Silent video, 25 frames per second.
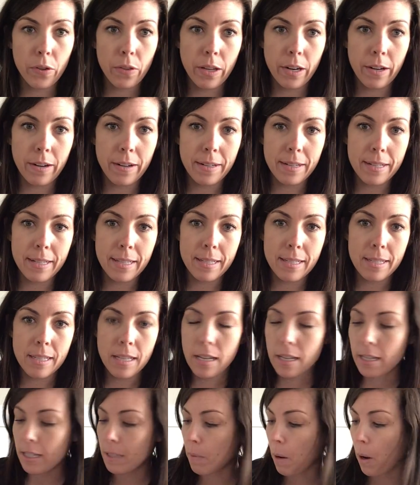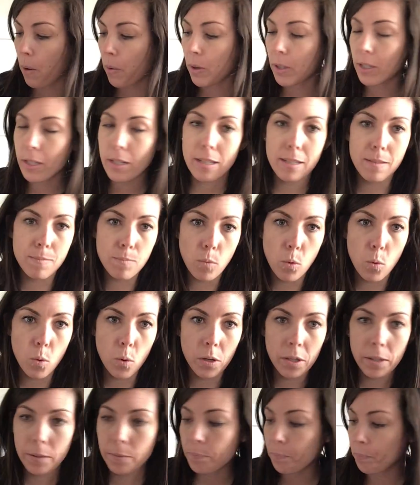there is a spot where it says
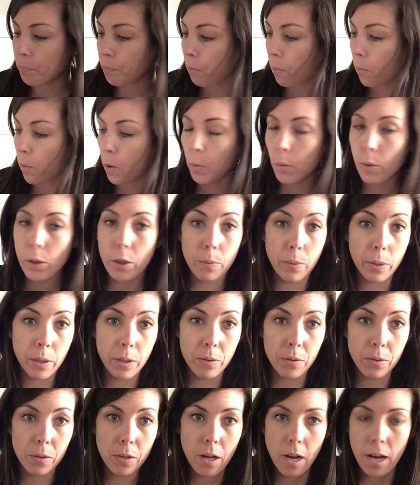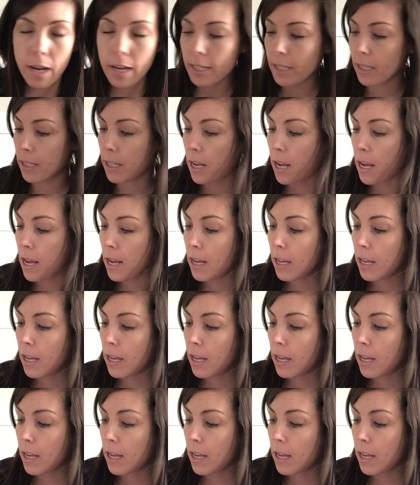more with 3 little dots.